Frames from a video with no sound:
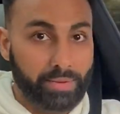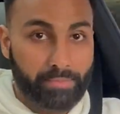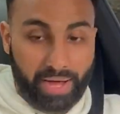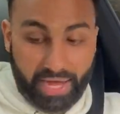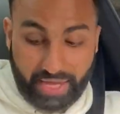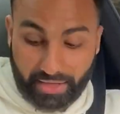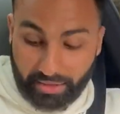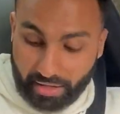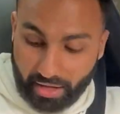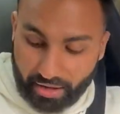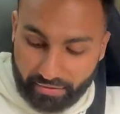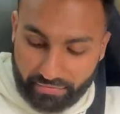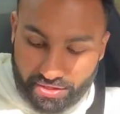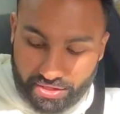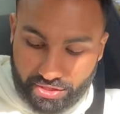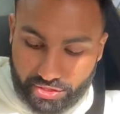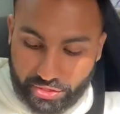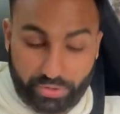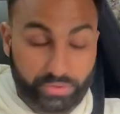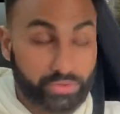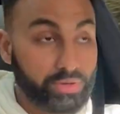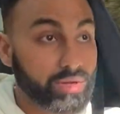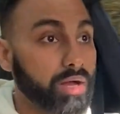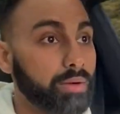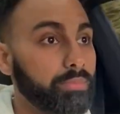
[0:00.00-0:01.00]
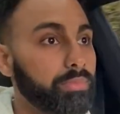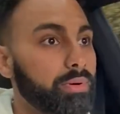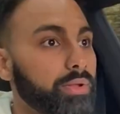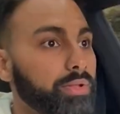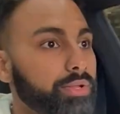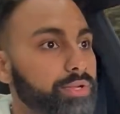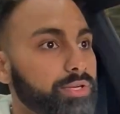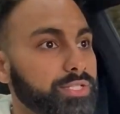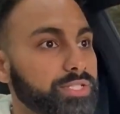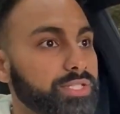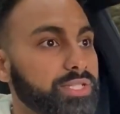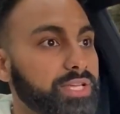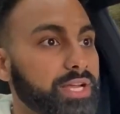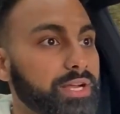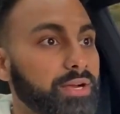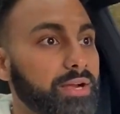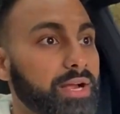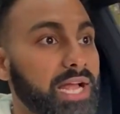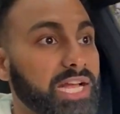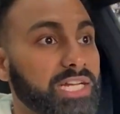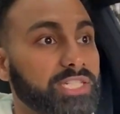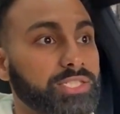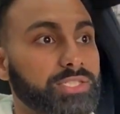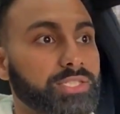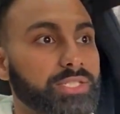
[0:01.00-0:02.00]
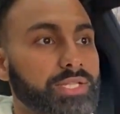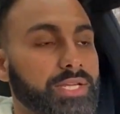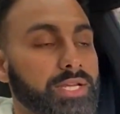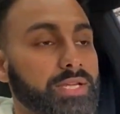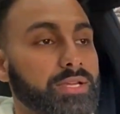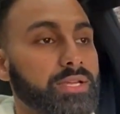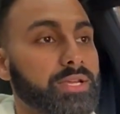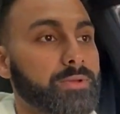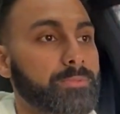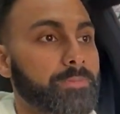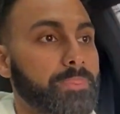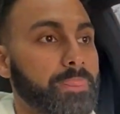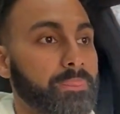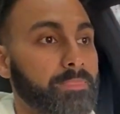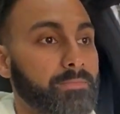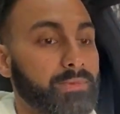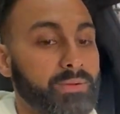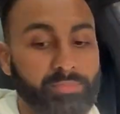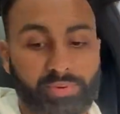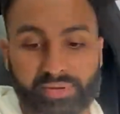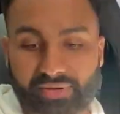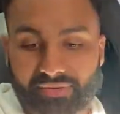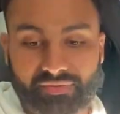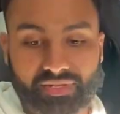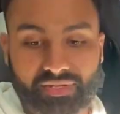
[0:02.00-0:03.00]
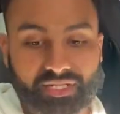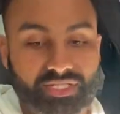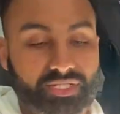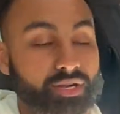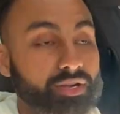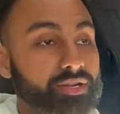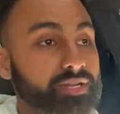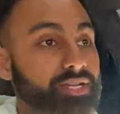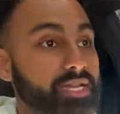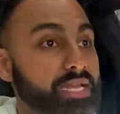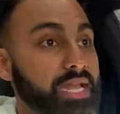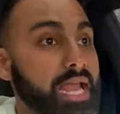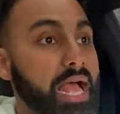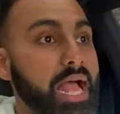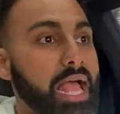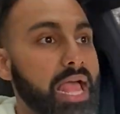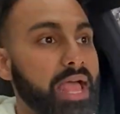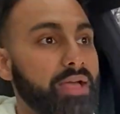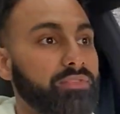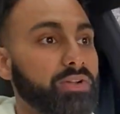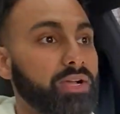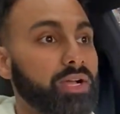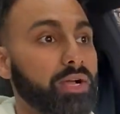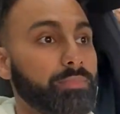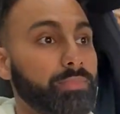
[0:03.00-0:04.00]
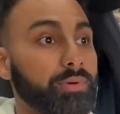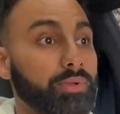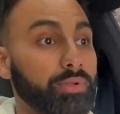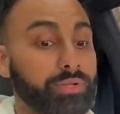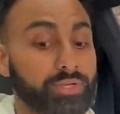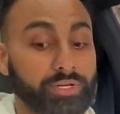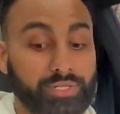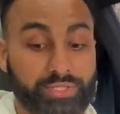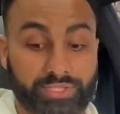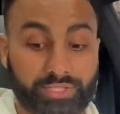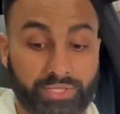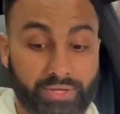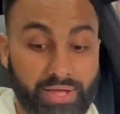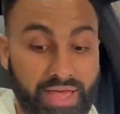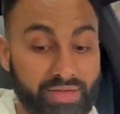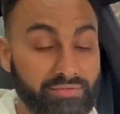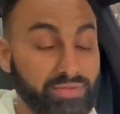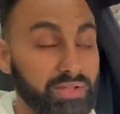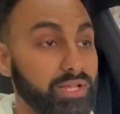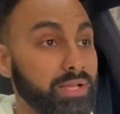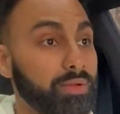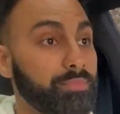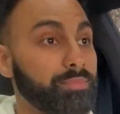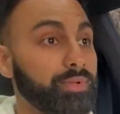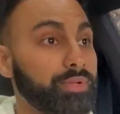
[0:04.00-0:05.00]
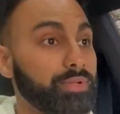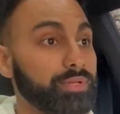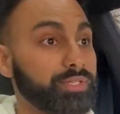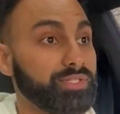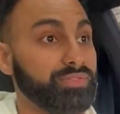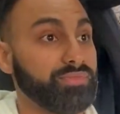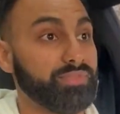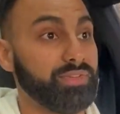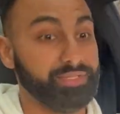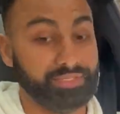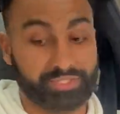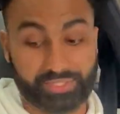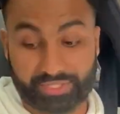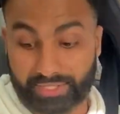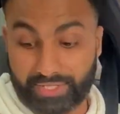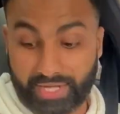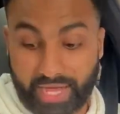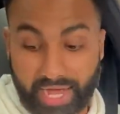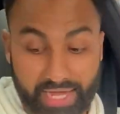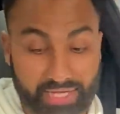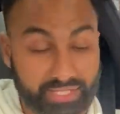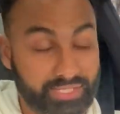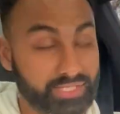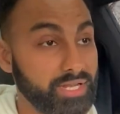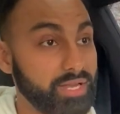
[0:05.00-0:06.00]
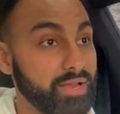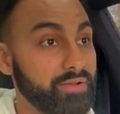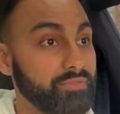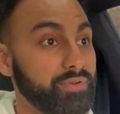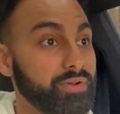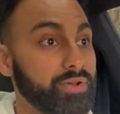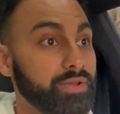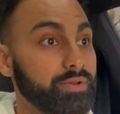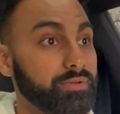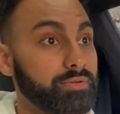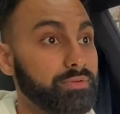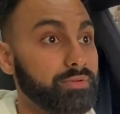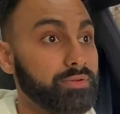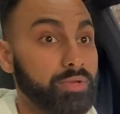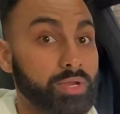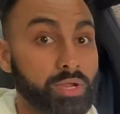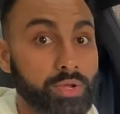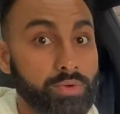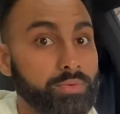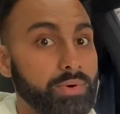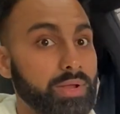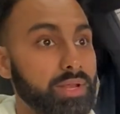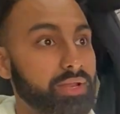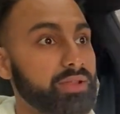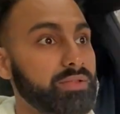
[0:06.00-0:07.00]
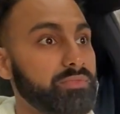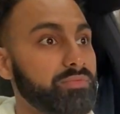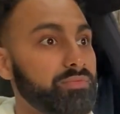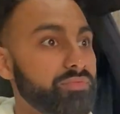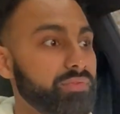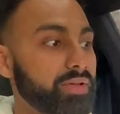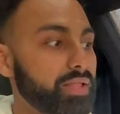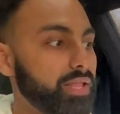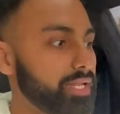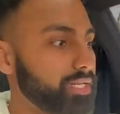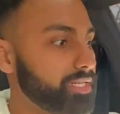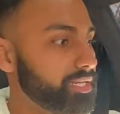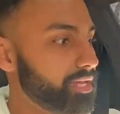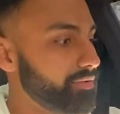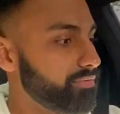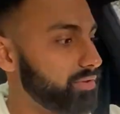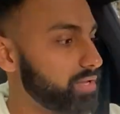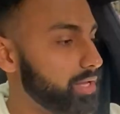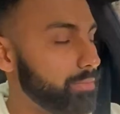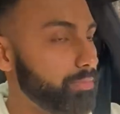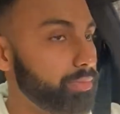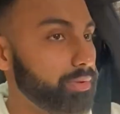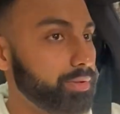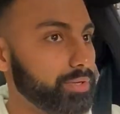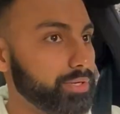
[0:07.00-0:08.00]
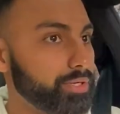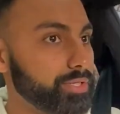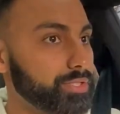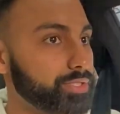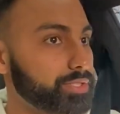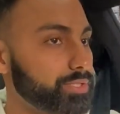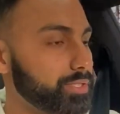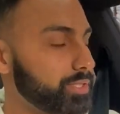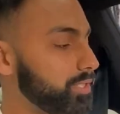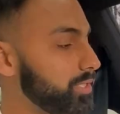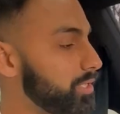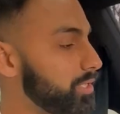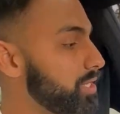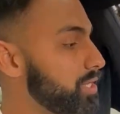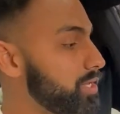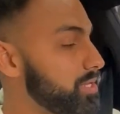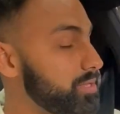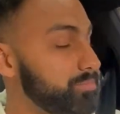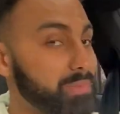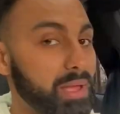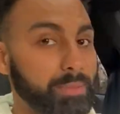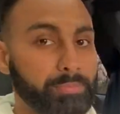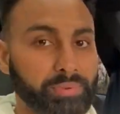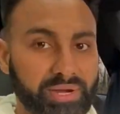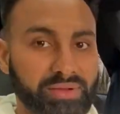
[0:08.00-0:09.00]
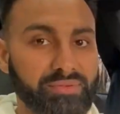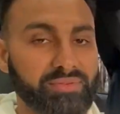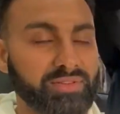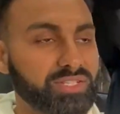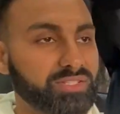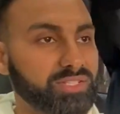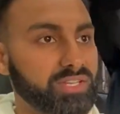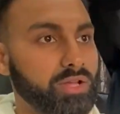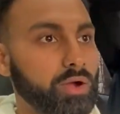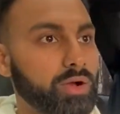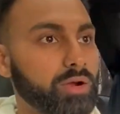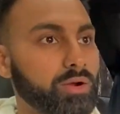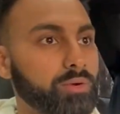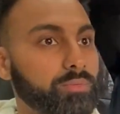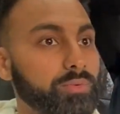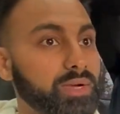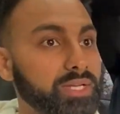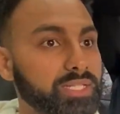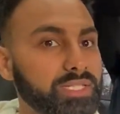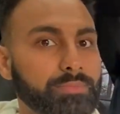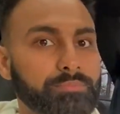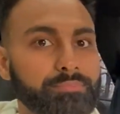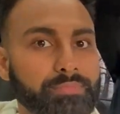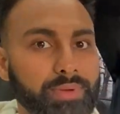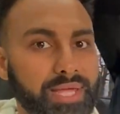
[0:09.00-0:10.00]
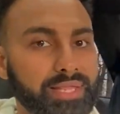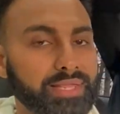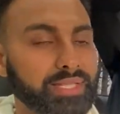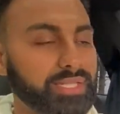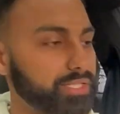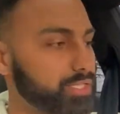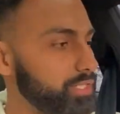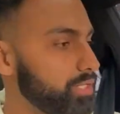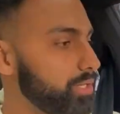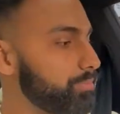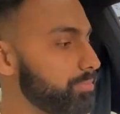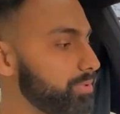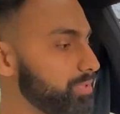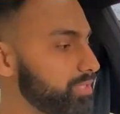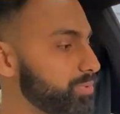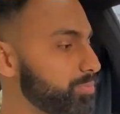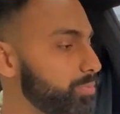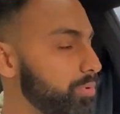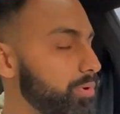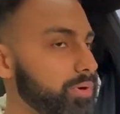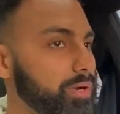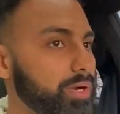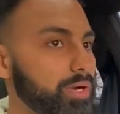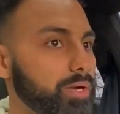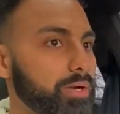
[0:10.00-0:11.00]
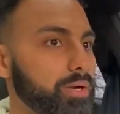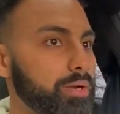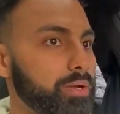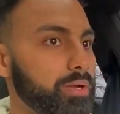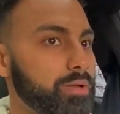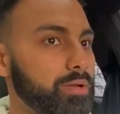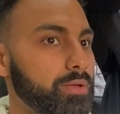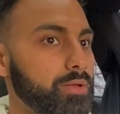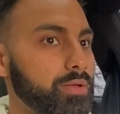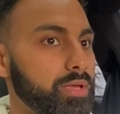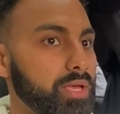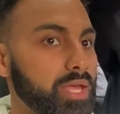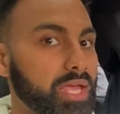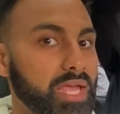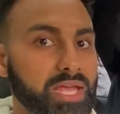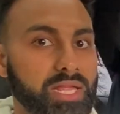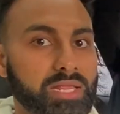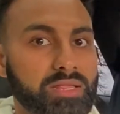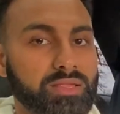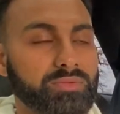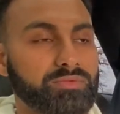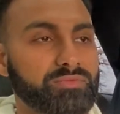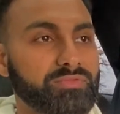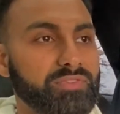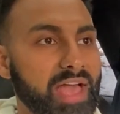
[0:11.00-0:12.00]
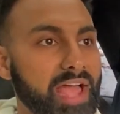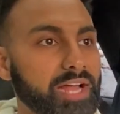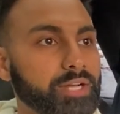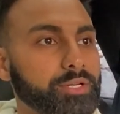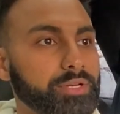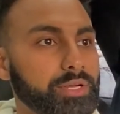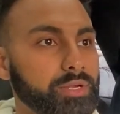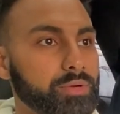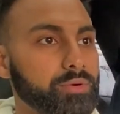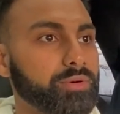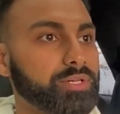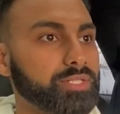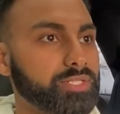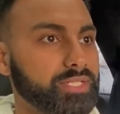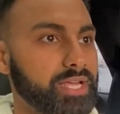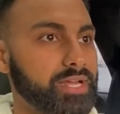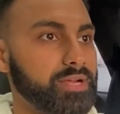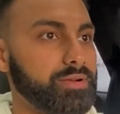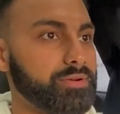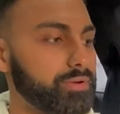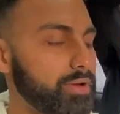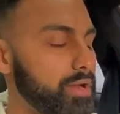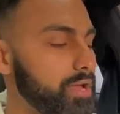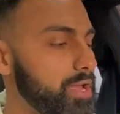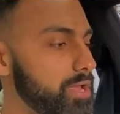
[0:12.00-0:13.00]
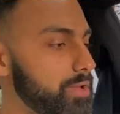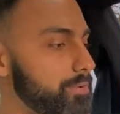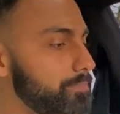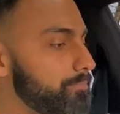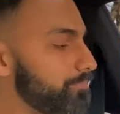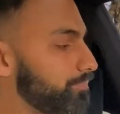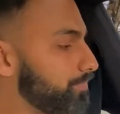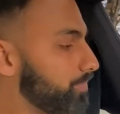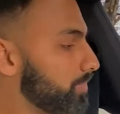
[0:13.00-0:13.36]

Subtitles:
I love the 2 cup holders here, actually. My previous car did not have cup holders, so having cup holders feels nice. I never knew what it even felt like to have cup holders. My previous car was a Bentley Super Sport in factory quartzite gray.